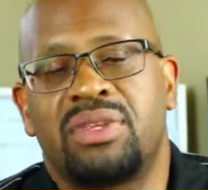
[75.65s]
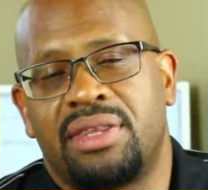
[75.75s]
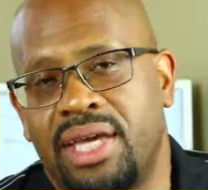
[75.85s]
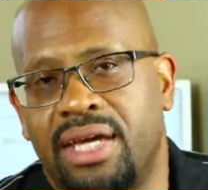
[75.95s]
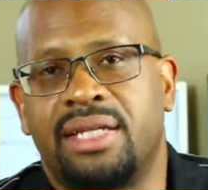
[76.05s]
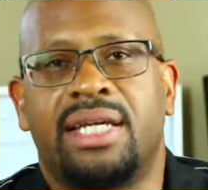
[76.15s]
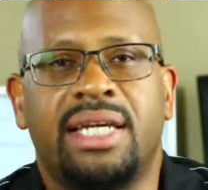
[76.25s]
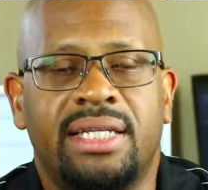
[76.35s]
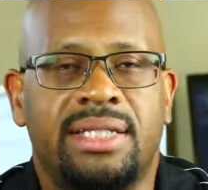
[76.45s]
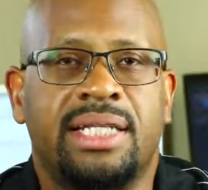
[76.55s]
then
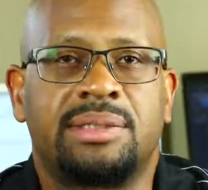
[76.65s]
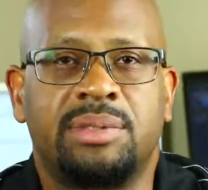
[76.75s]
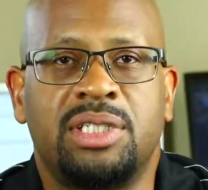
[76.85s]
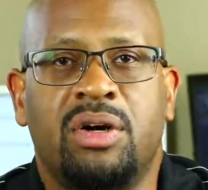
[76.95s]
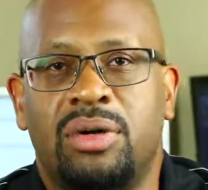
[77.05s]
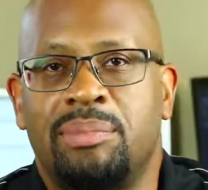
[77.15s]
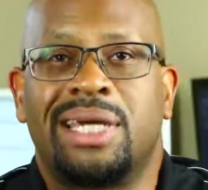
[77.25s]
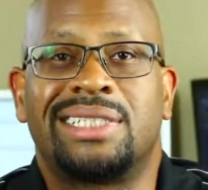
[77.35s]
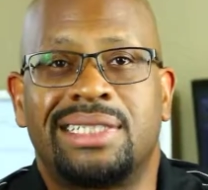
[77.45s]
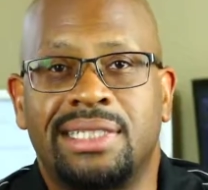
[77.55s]
it lets me know it
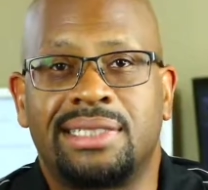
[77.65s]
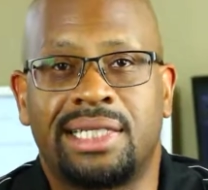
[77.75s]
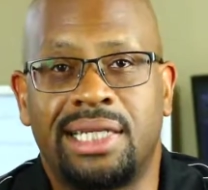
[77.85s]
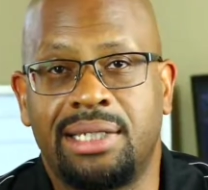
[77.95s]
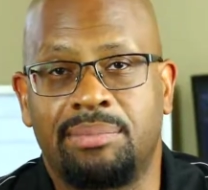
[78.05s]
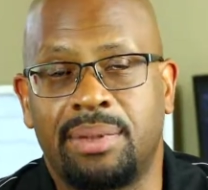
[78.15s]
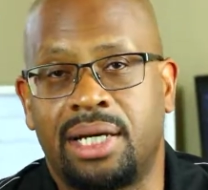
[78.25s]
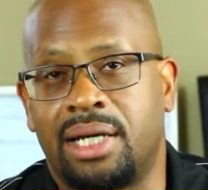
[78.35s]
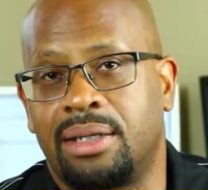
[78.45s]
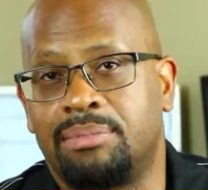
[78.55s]
makes sense to keep
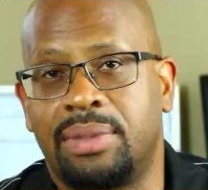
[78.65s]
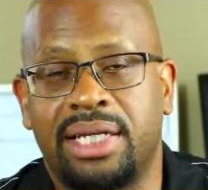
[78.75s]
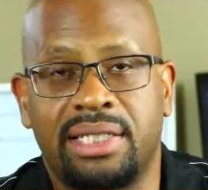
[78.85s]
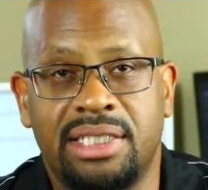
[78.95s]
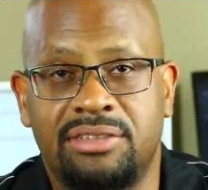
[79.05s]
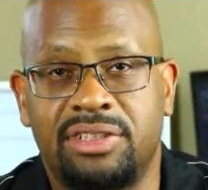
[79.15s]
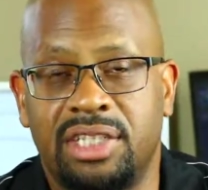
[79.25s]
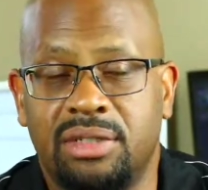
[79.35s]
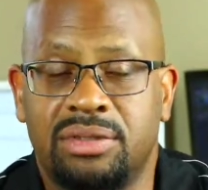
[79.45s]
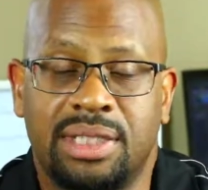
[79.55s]
making these
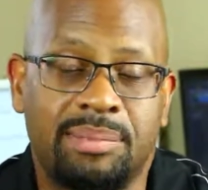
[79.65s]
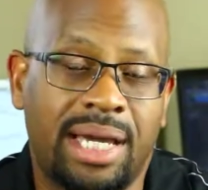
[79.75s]
videos.